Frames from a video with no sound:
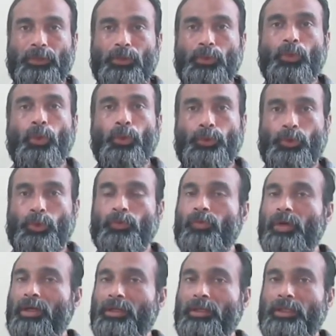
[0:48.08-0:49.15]
go to
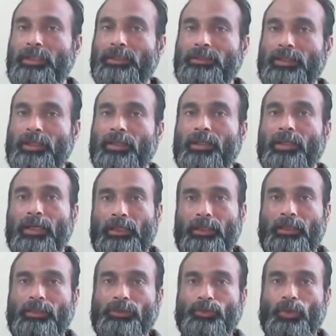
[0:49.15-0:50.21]
what is an
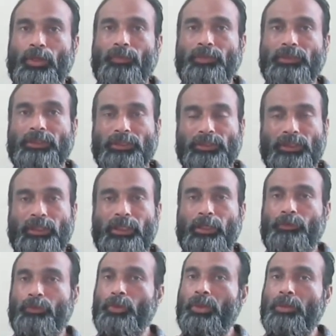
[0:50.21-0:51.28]
array. So I will just give
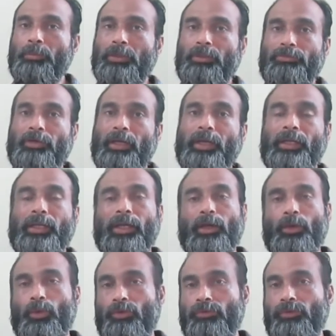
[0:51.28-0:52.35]
you a brief idea
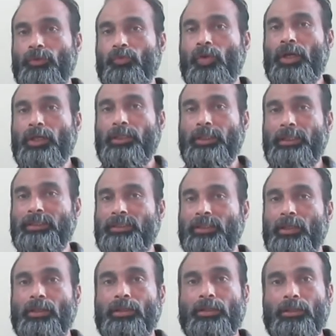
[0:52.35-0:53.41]
of what is
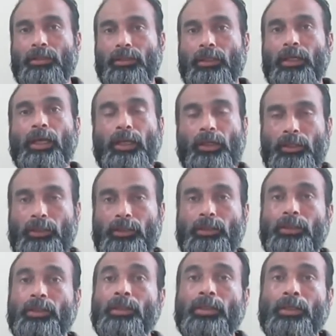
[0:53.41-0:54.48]
an array.
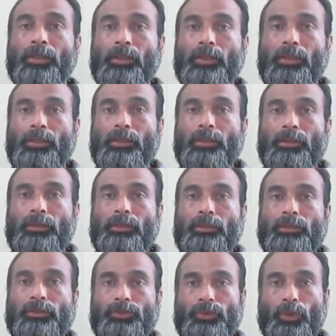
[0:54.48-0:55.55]

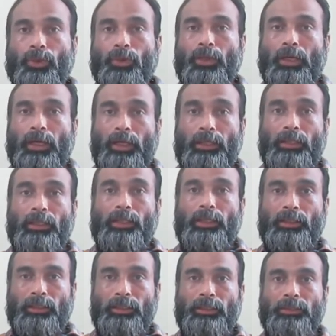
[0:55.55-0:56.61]
So
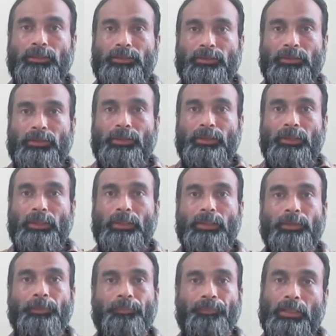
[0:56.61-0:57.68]
array is
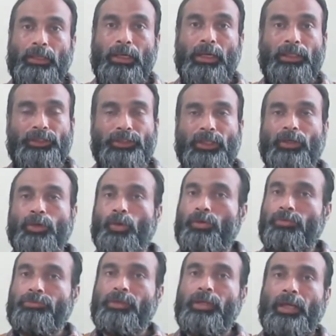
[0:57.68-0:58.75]
a collection
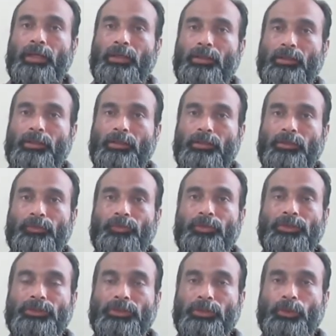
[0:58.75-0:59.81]
of data
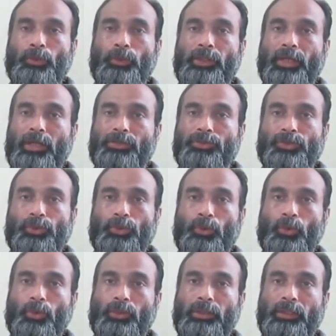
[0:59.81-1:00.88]
which you can
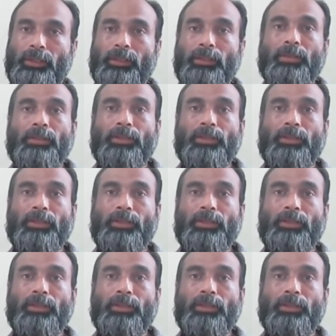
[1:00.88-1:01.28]
store in